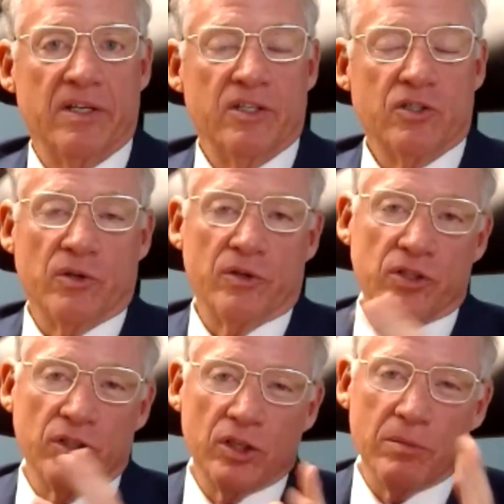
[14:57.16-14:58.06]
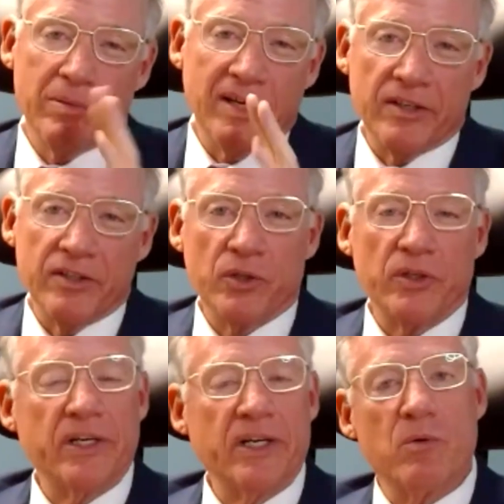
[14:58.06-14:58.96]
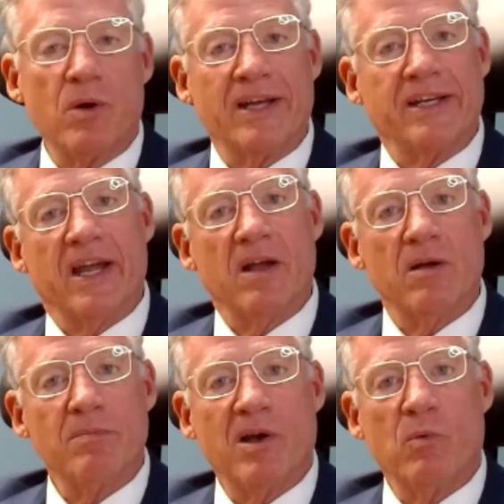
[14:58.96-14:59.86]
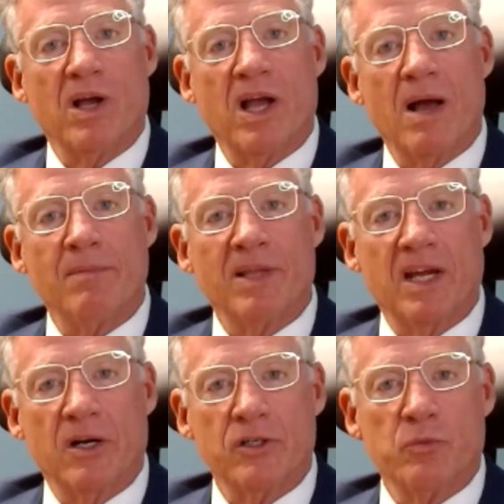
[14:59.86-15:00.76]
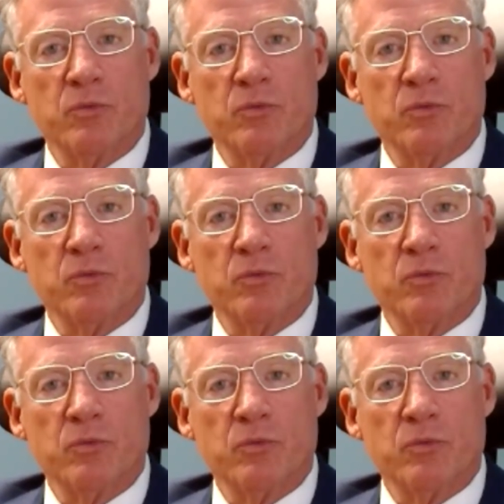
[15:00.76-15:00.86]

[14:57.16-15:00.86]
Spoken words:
So there's a little bit of uncertainty right now about what Kamala Harris